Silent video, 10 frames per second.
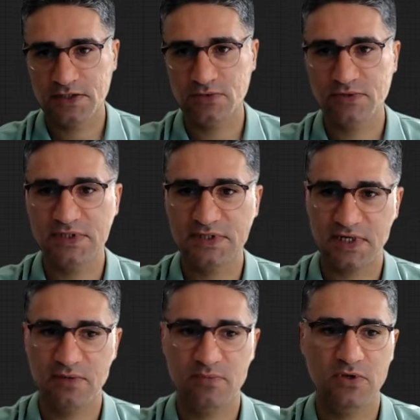So this
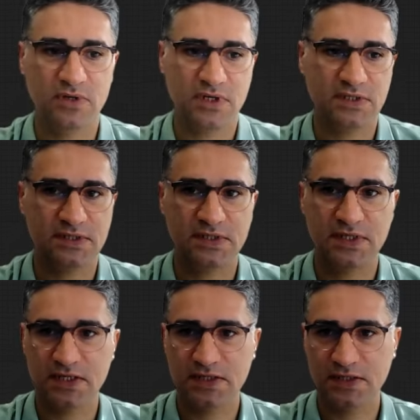time you can see
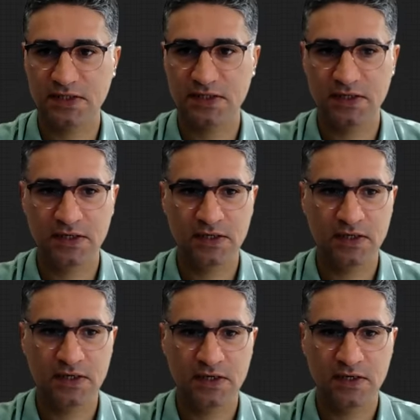that
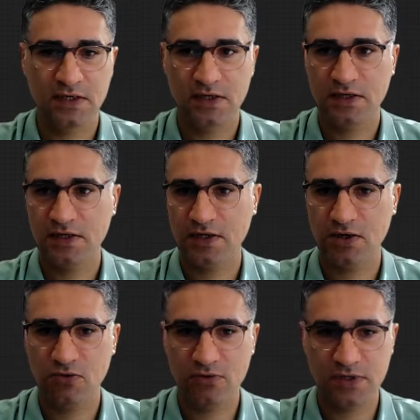
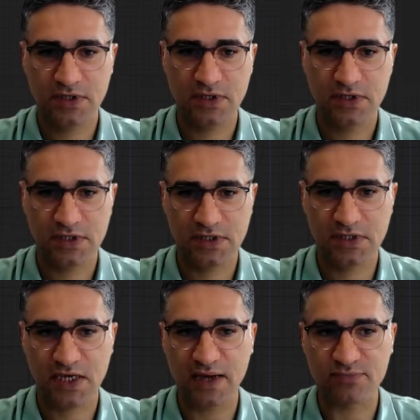only
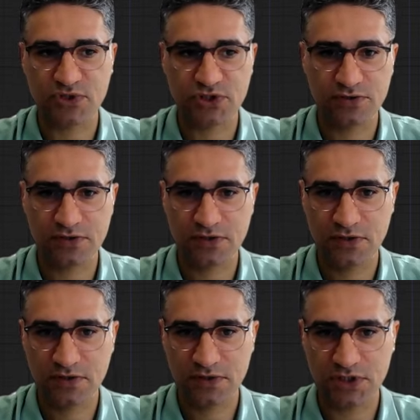it captured
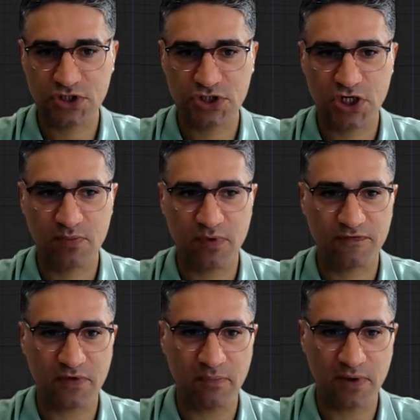the shape
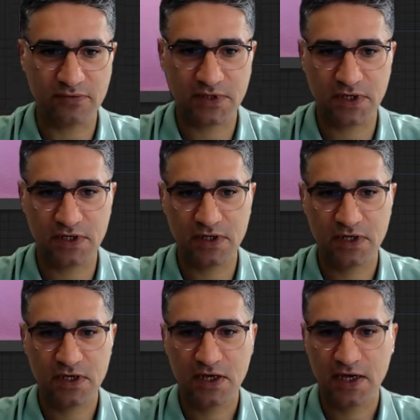of the mountain
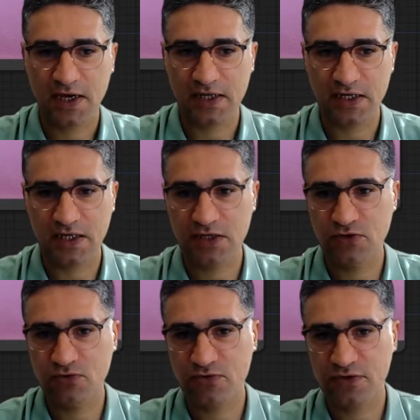and
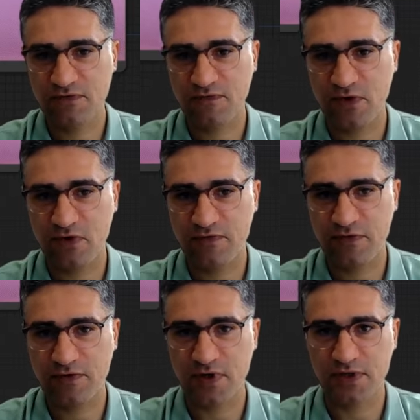ignored the
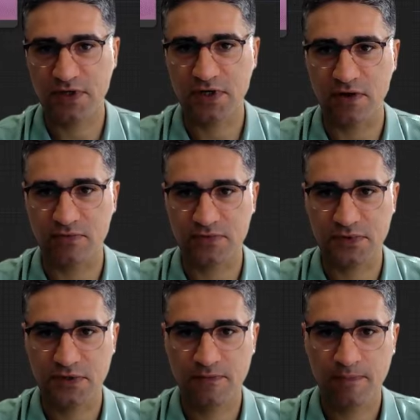flower on the ground.